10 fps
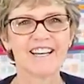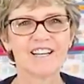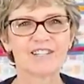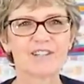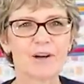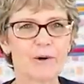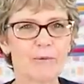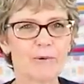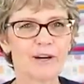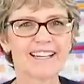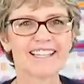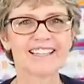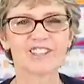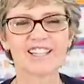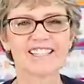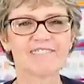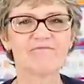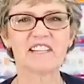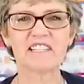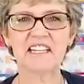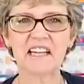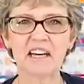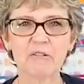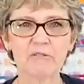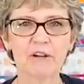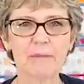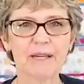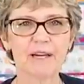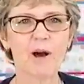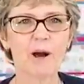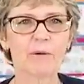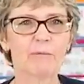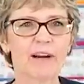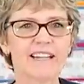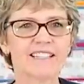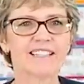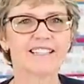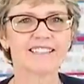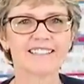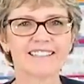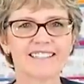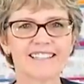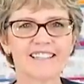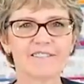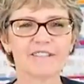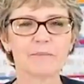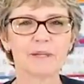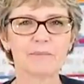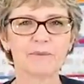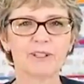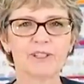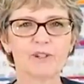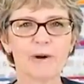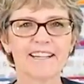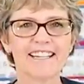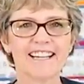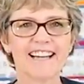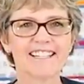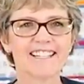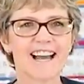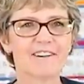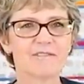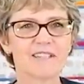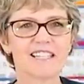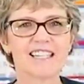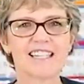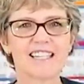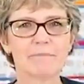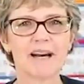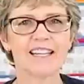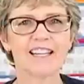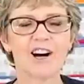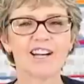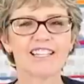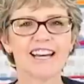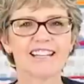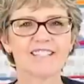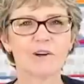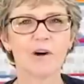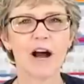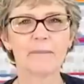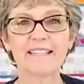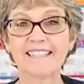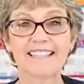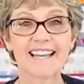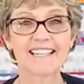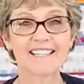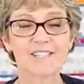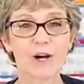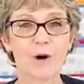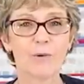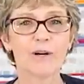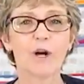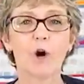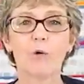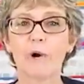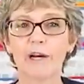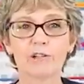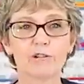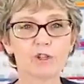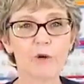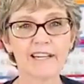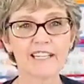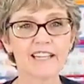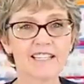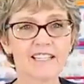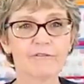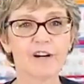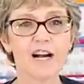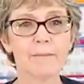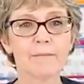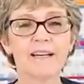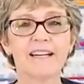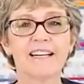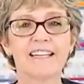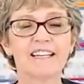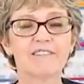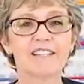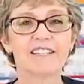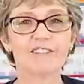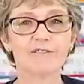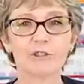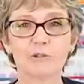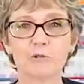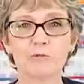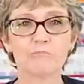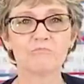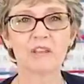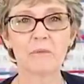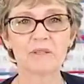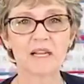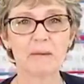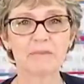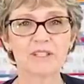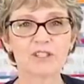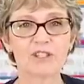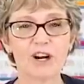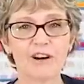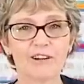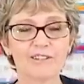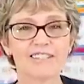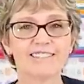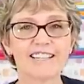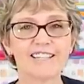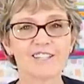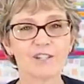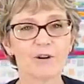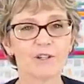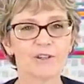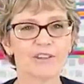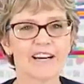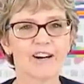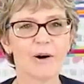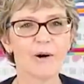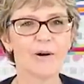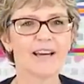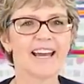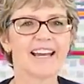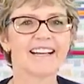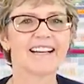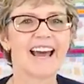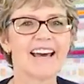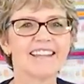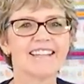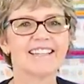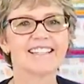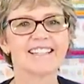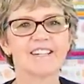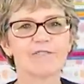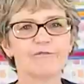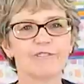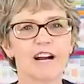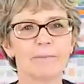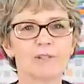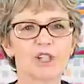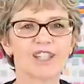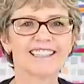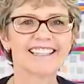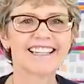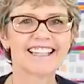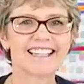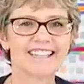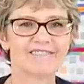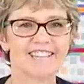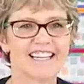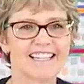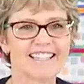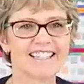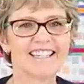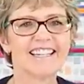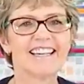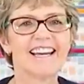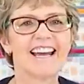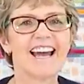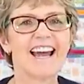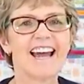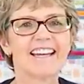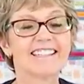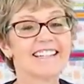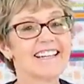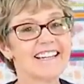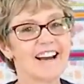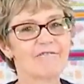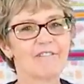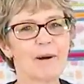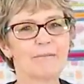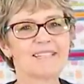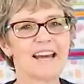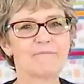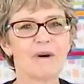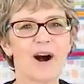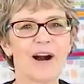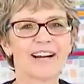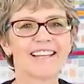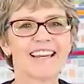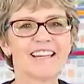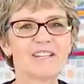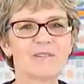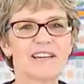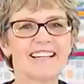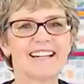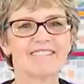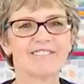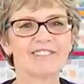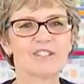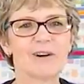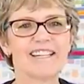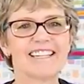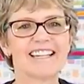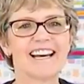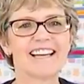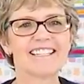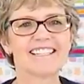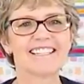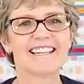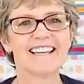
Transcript: So we're going to just visit here for a minute while we wait to see if some people are joining us. I don't see anybody on yet, so comment and let us know where you're joining us from. Give us a few thumbs up and stars. Let us know you're there. Oh, okay. Kathy is here from Chile, Cleveland. And Inga from Denmark. Thank you, Inga, for joining us.